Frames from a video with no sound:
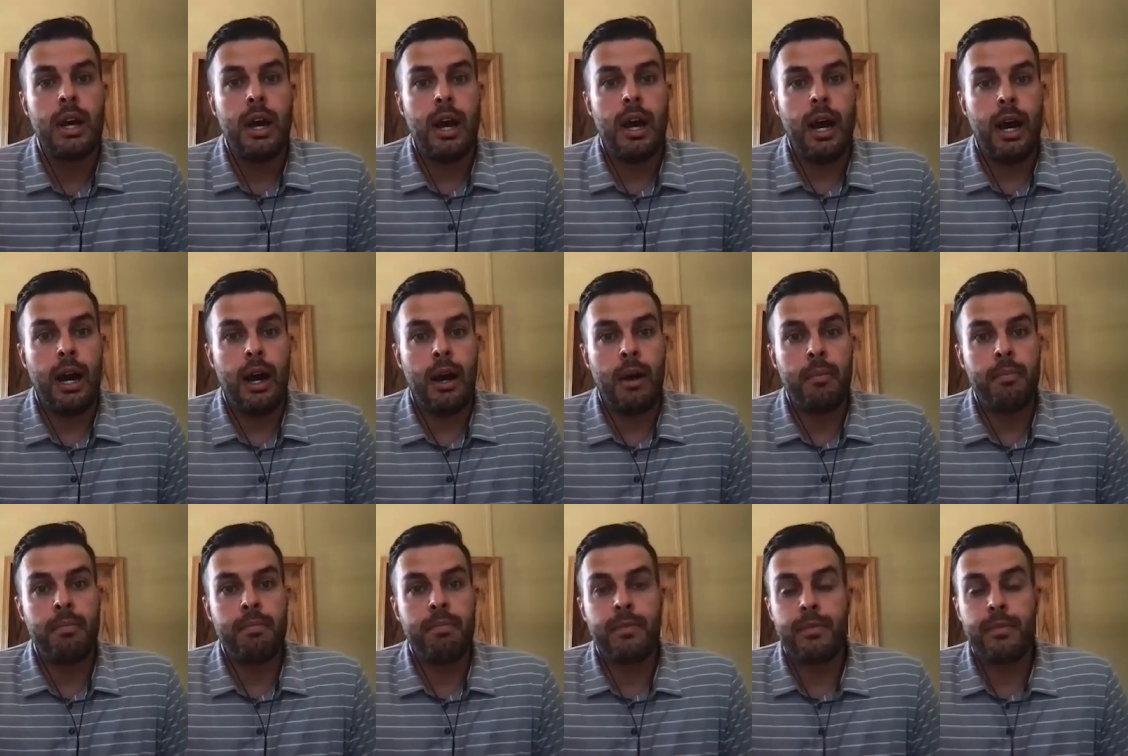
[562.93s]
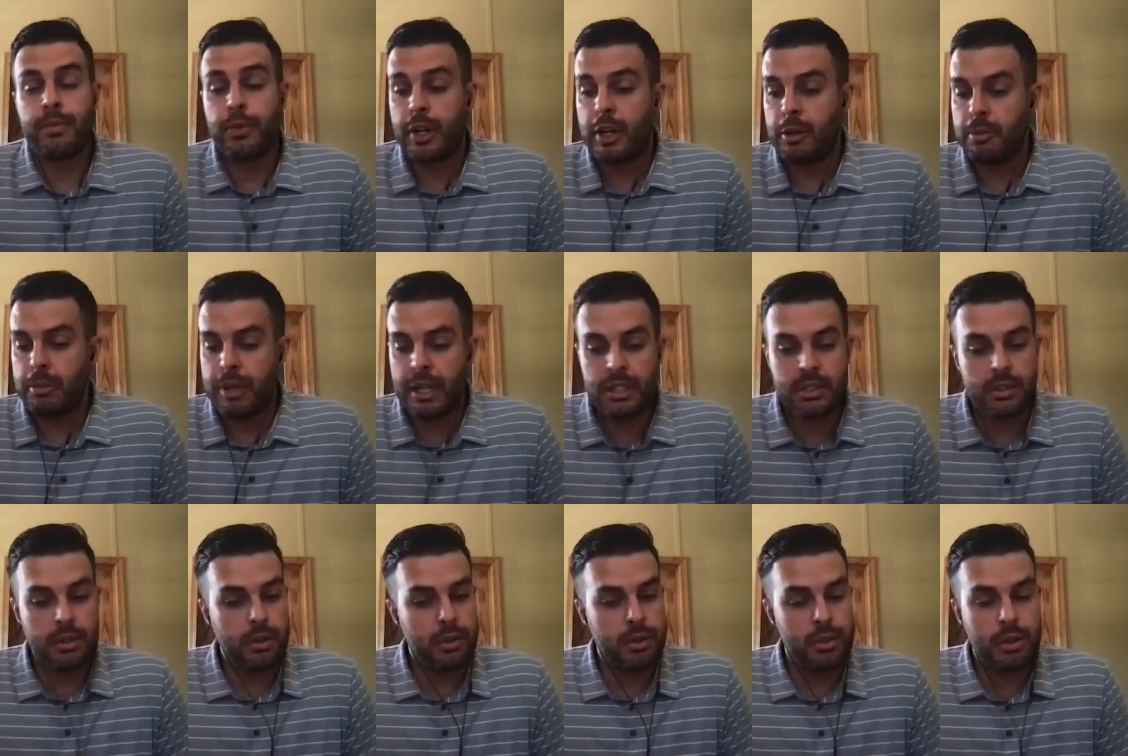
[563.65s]
Um, Freedom Day
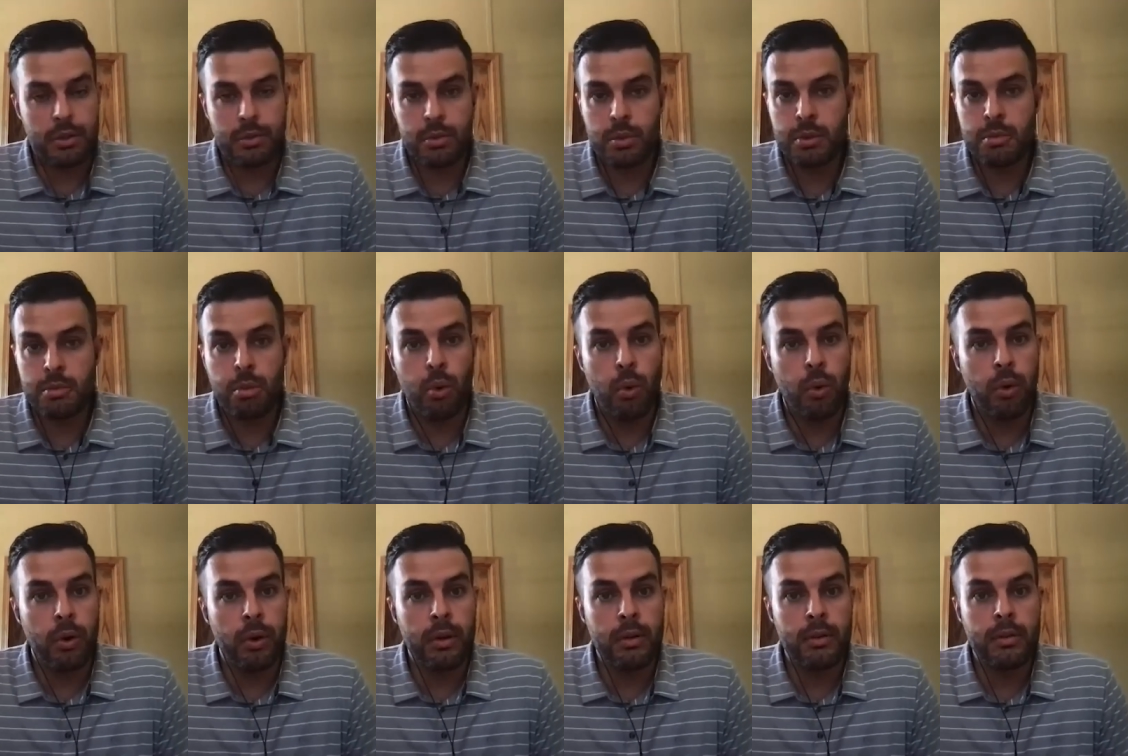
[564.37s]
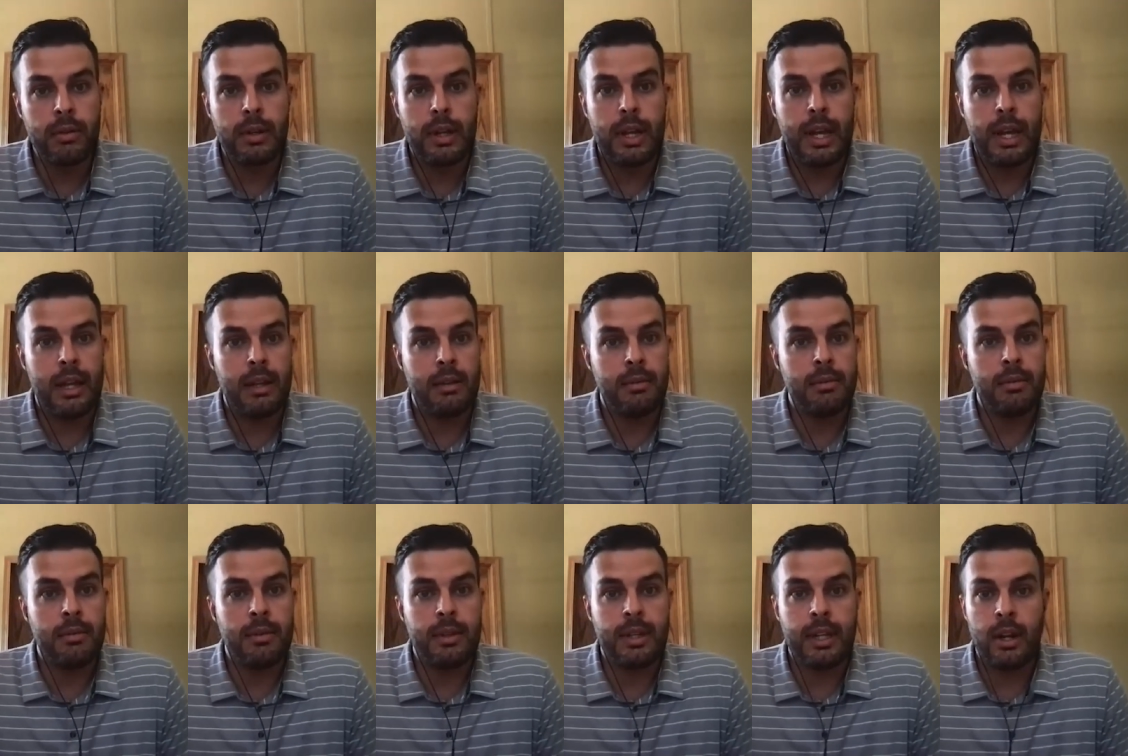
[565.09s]
Solutions was born,
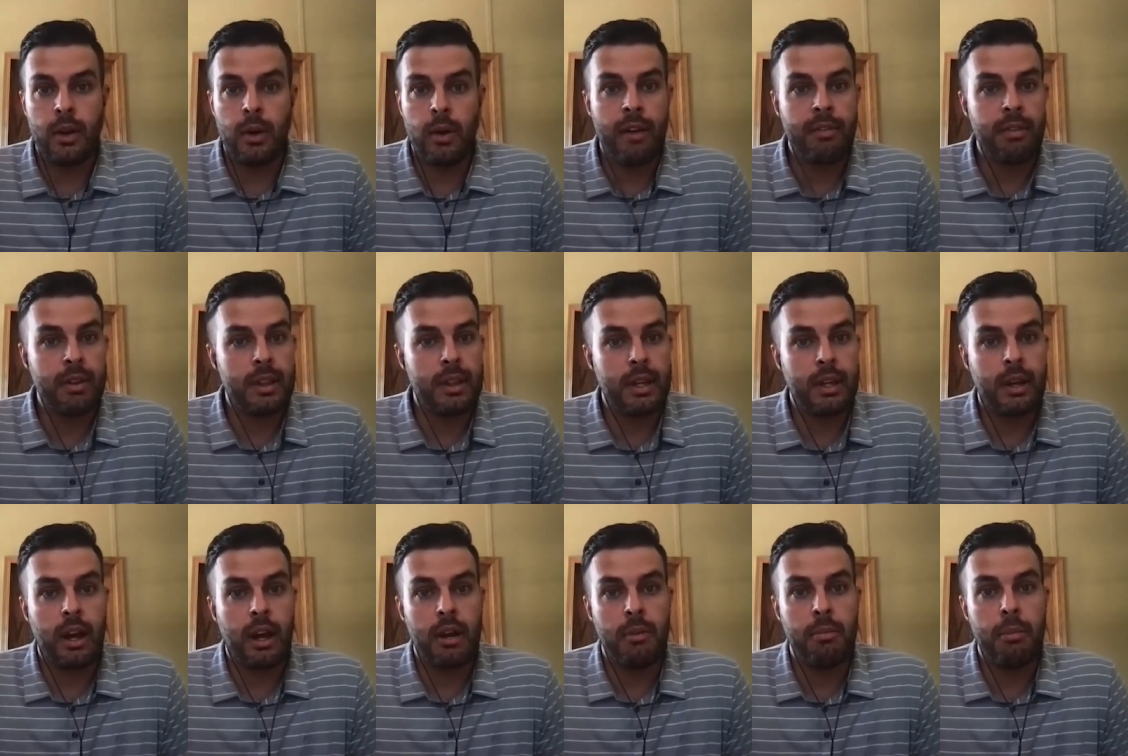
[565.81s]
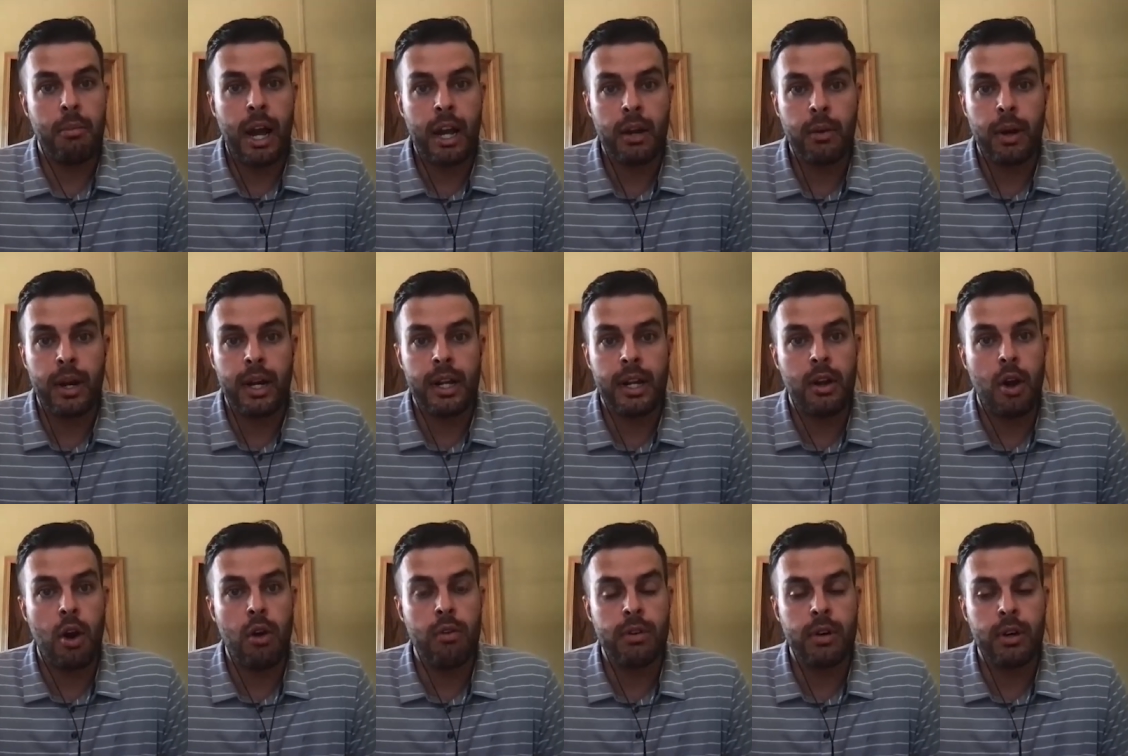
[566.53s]
and you know everything kind of migrated
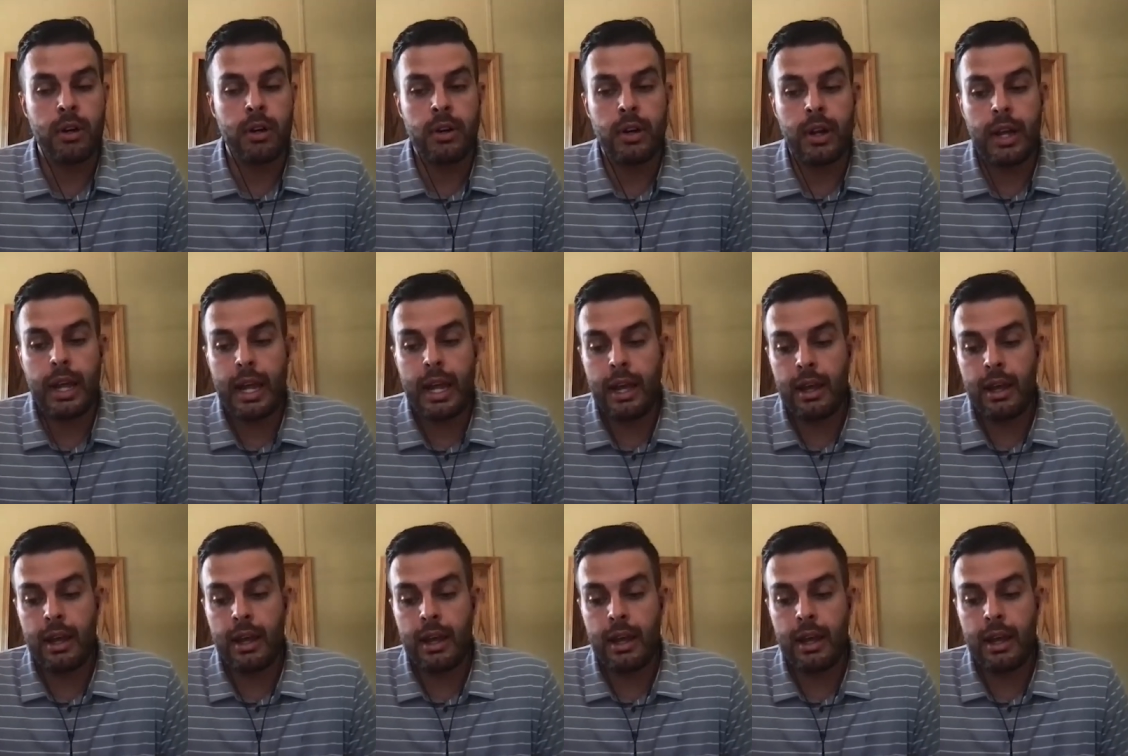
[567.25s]
over.